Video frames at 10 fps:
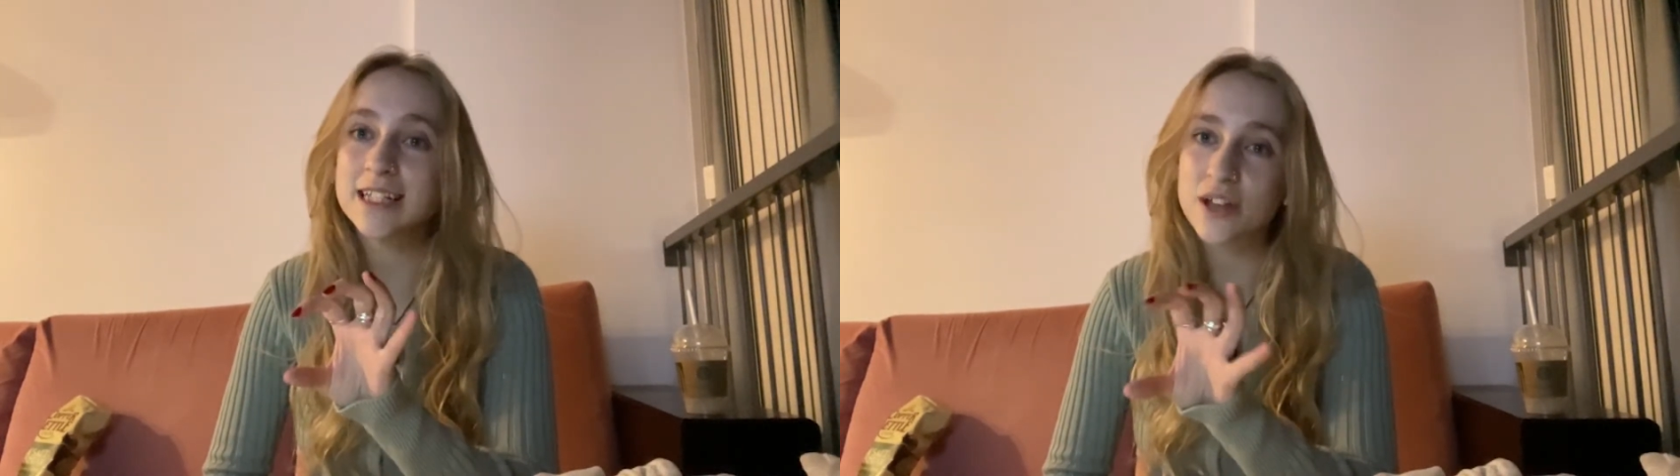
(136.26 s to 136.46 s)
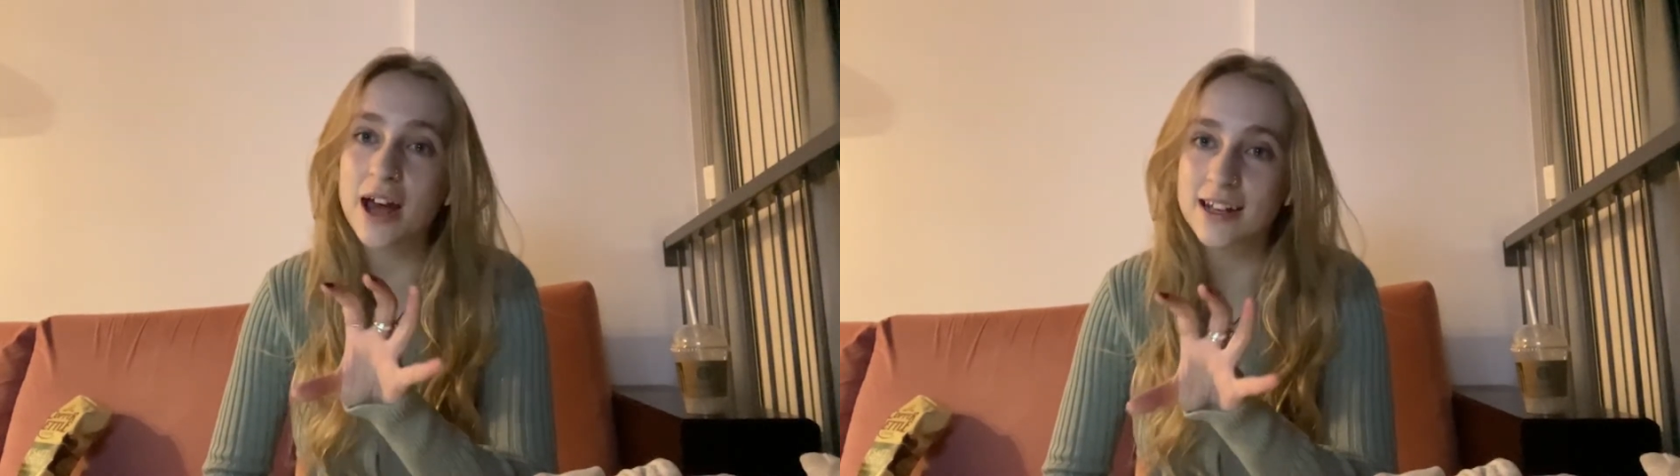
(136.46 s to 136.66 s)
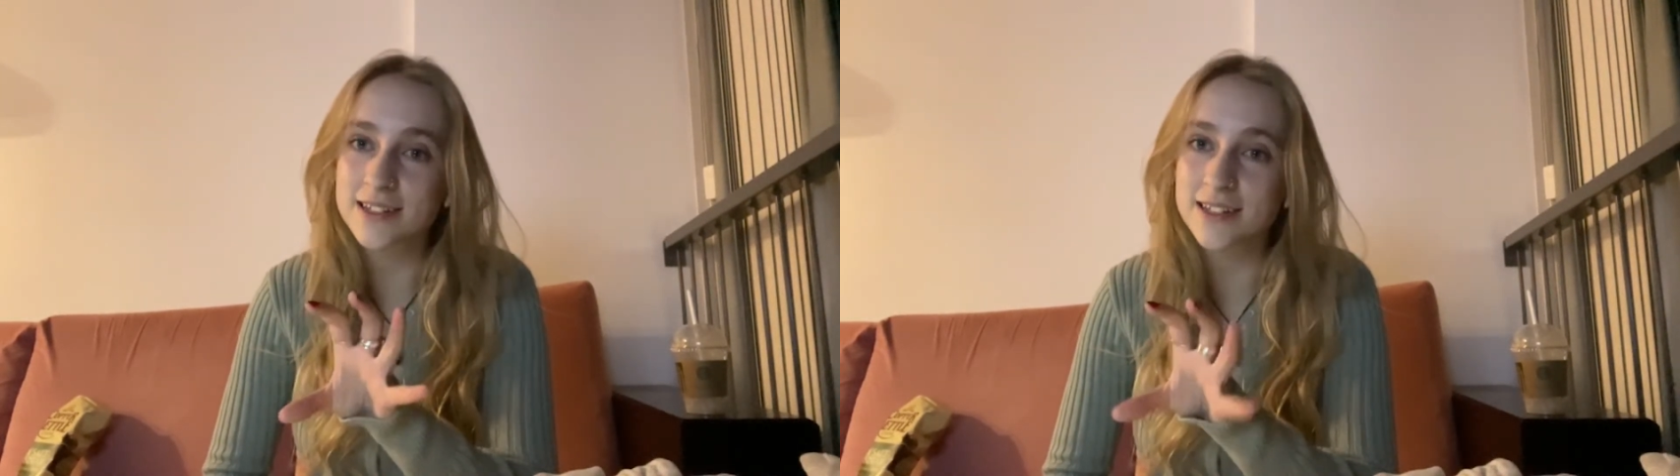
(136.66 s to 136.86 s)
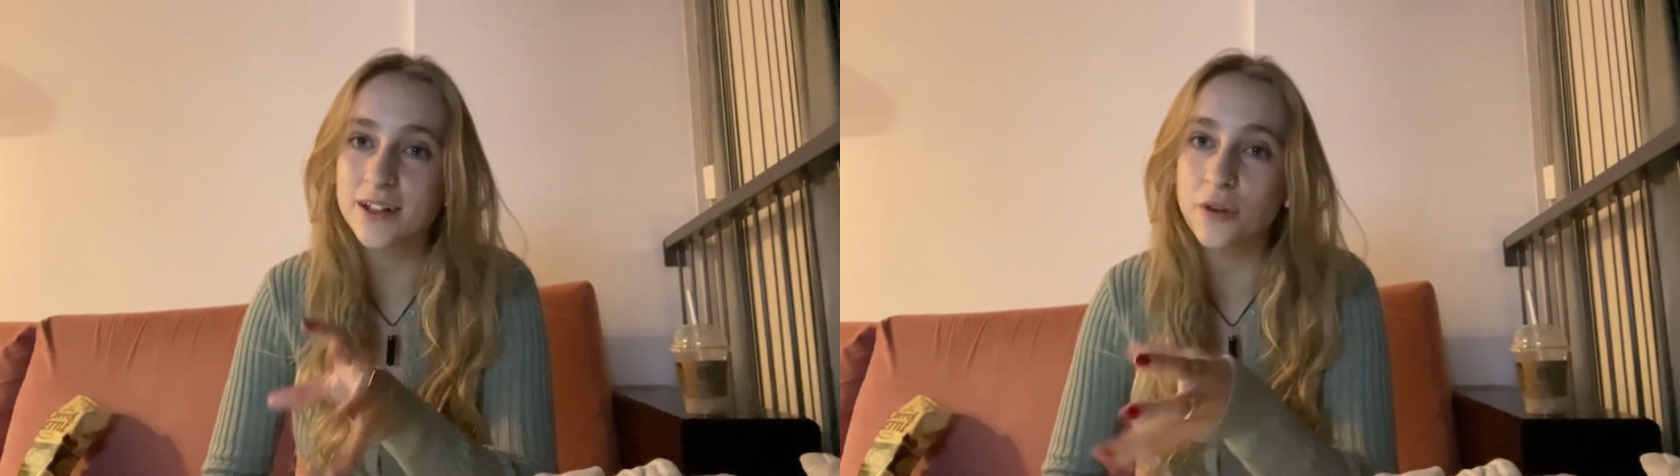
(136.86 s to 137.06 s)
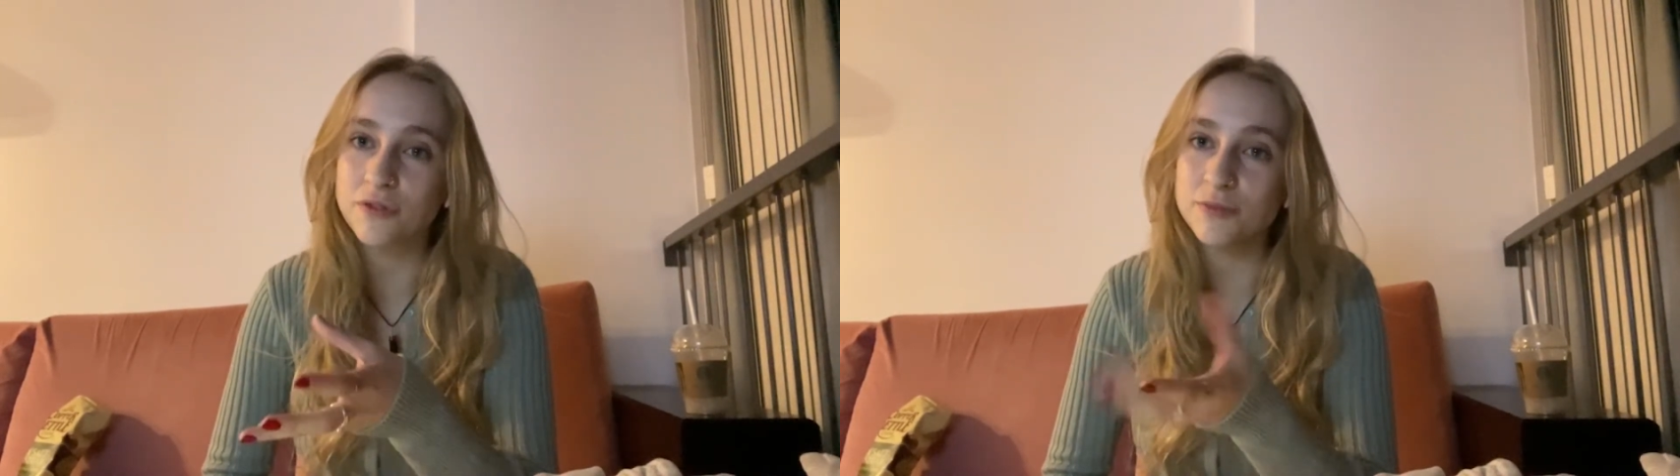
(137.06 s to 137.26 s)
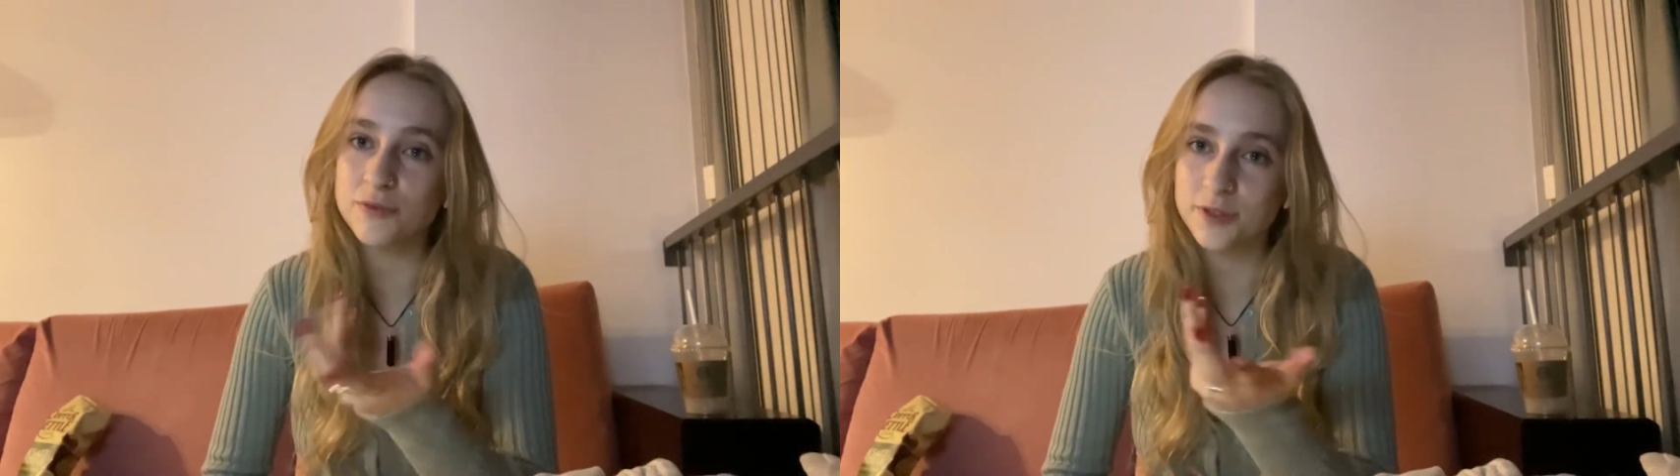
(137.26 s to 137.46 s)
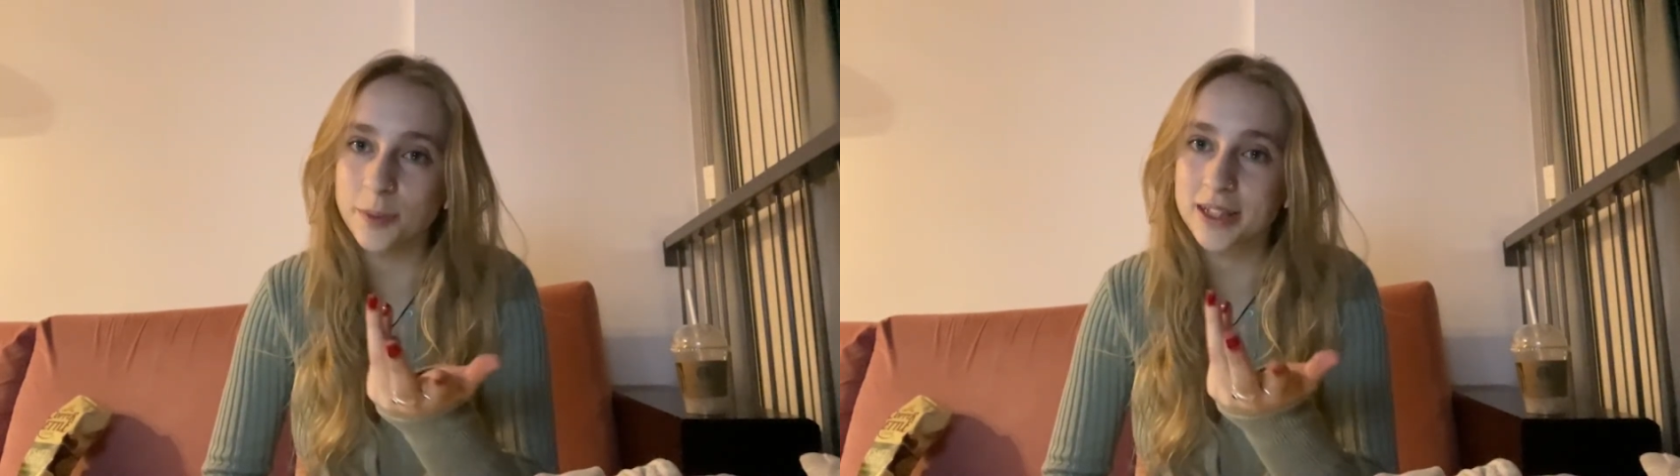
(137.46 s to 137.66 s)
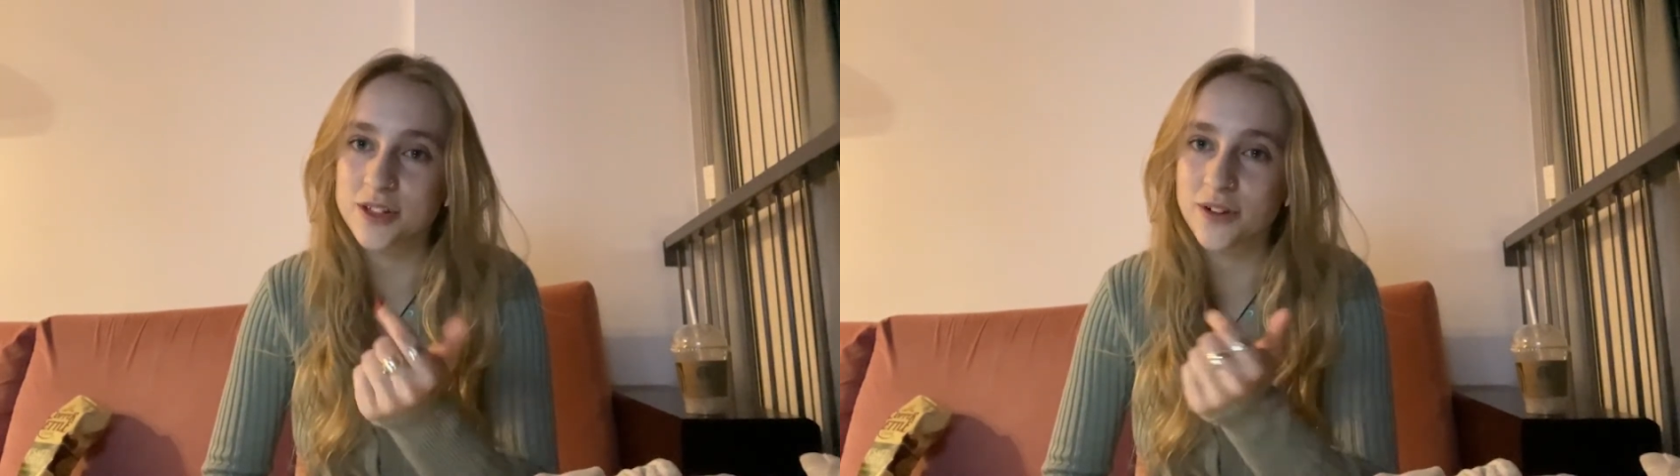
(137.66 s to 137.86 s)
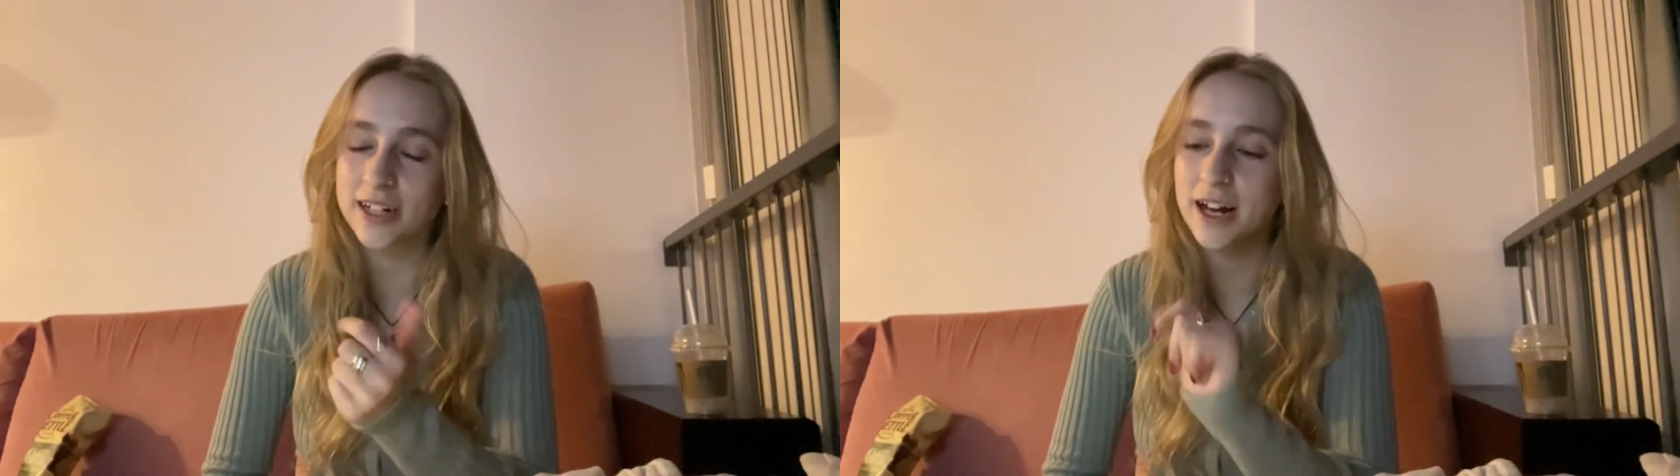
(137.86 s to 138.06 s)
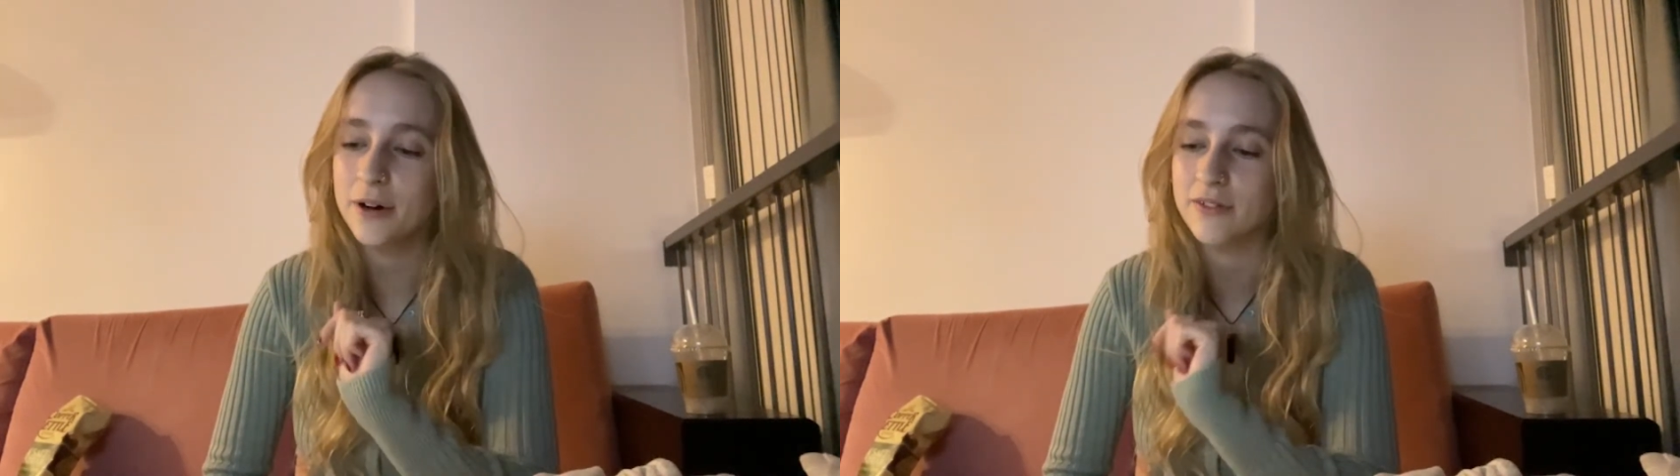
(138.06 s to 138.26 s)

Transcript: as of filming this right now,